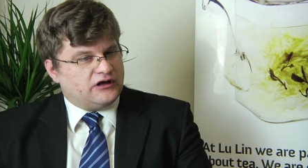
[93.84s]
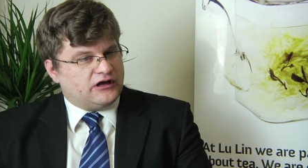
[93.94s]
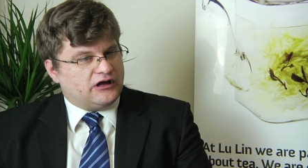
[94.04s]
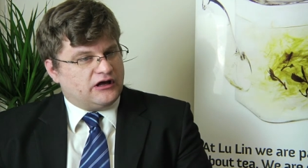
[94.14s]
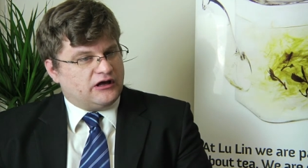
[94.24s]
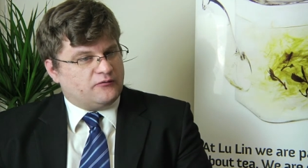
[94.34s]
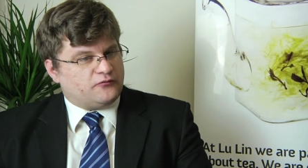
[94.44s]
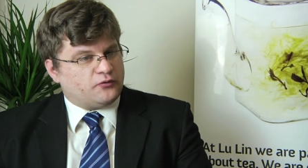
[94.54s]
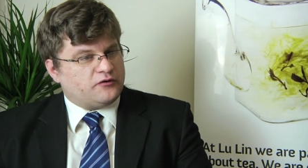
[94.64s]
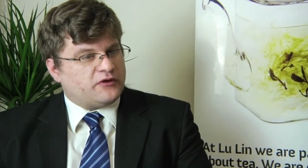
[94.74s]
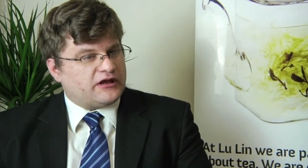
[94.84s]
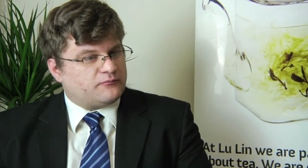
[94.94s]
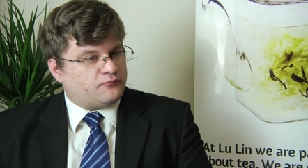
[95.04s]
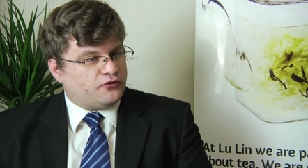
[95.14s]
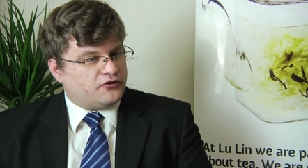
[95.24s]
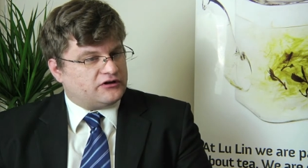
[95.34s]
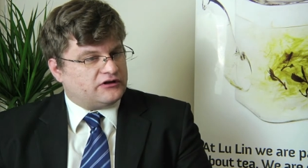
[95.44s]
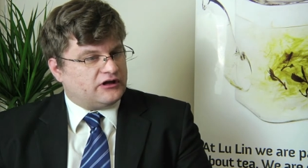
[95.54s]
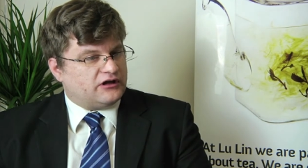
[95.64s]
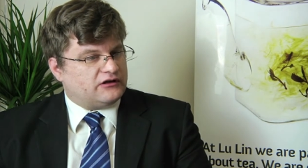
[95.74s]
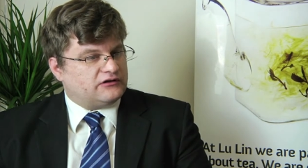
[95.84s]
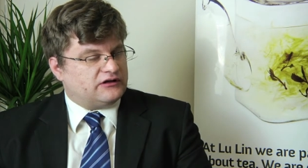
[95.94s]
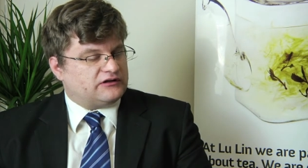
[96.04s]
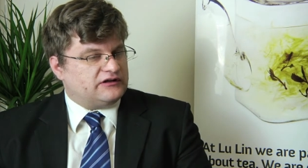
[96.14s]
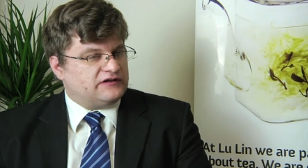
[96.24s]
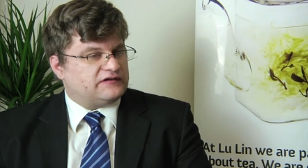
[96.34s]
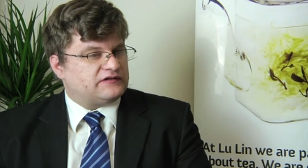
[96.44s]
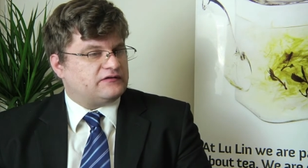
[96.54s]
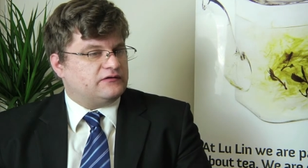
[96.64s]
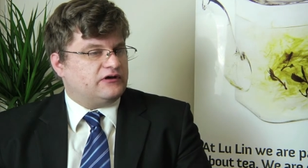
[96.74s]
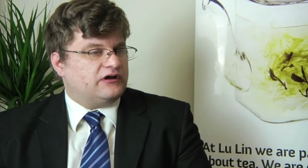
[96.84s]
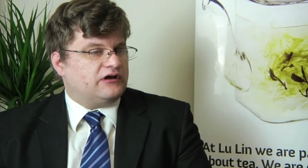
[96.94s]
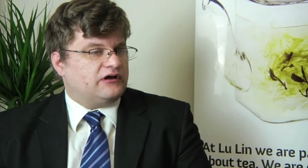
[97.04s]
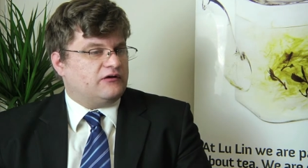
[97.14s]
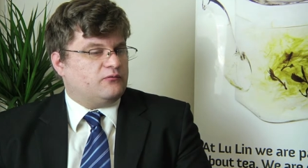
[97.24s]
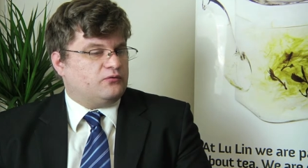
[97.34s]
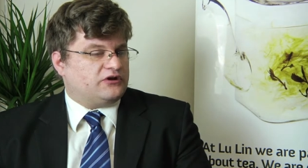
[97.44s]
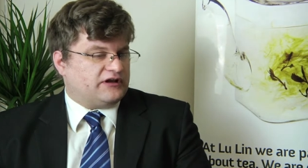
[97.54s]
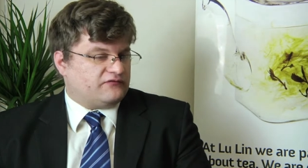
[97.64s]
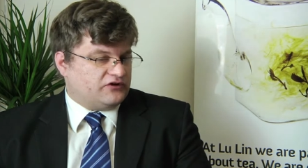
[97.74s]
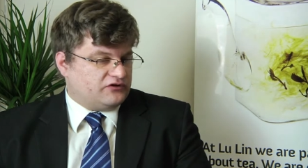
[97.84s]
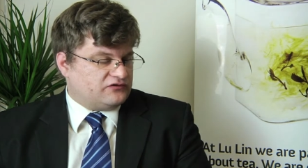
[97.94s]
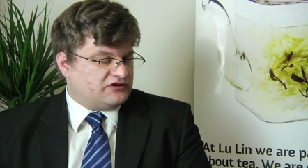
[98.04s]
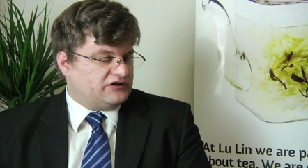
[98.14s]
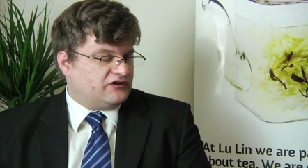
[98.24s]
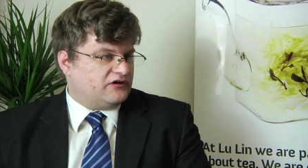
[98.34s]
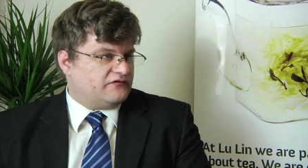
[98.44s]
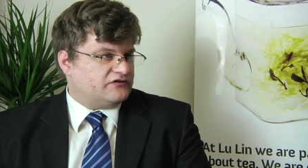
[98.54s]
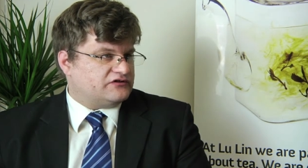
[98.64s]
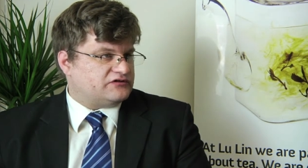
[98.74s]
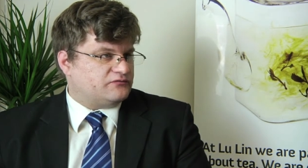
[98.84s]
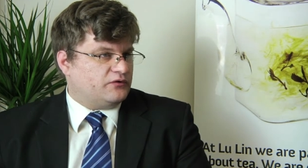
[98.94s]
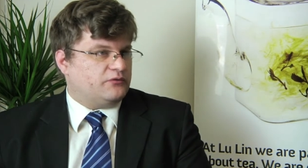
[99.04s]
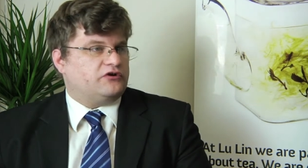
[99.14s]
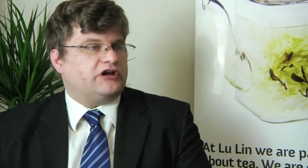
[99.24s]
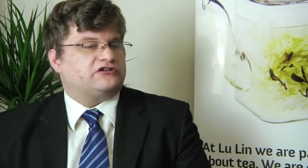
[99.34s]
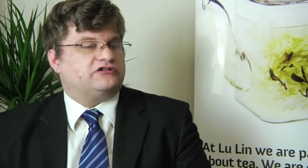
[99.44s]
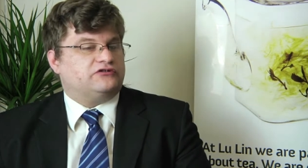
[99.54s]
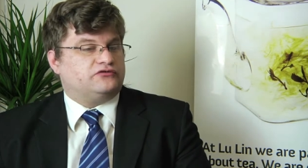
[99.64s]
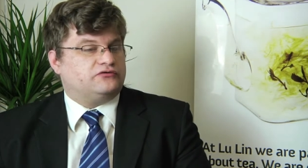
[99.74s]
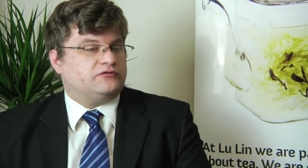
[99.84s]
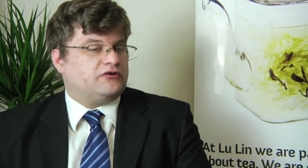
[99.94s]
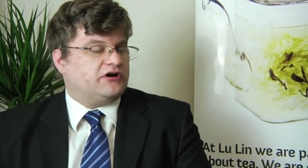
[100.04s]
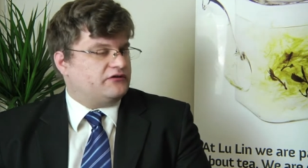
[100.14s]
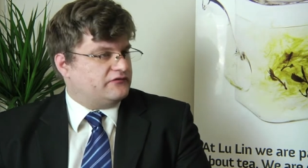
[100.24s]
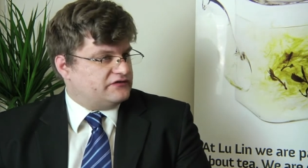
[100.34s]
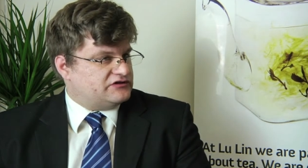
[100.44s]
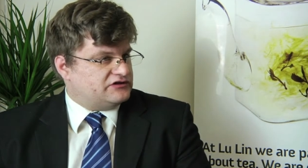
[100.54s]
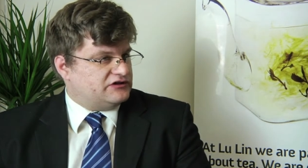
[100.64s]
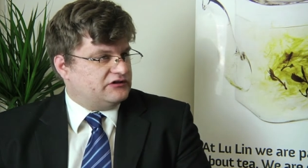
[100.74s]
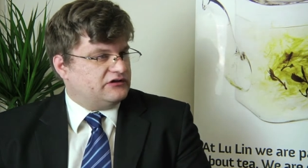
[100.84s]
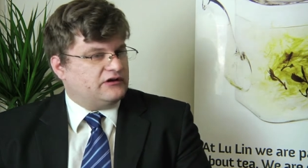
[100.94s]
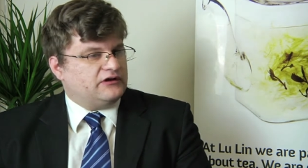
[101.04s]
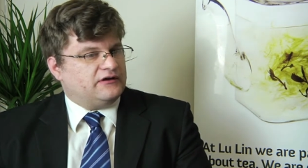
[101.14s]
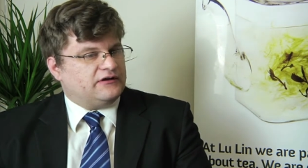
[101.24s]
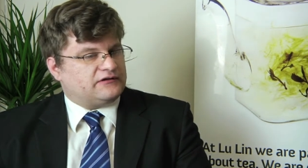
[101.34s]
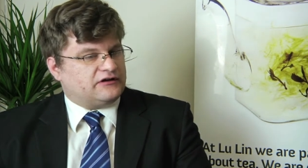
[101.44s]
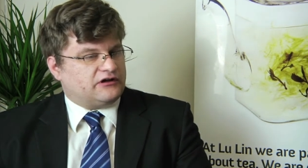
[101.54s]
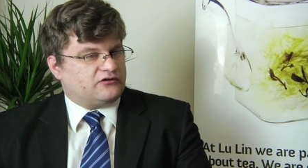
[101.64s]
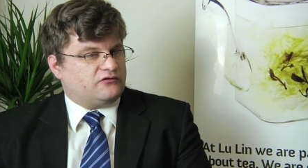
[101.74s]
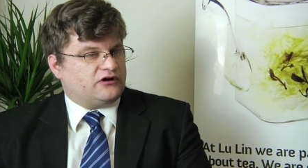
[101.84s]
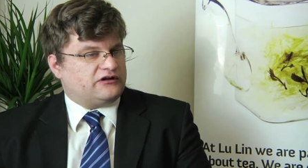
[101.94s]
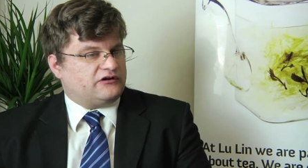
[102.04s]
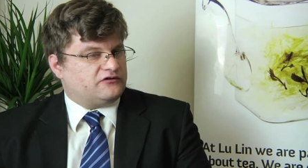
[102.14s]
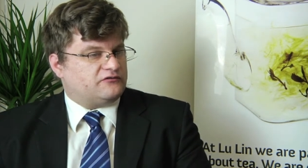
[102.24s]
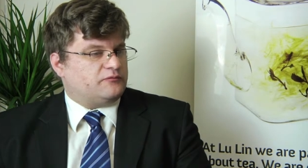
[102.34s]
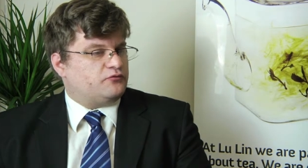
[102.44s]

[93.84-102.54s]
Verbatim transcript: Uh, but we make a point that at least uh, with every new tea harvest, when we actually do the buying of the tea, that I go out there as well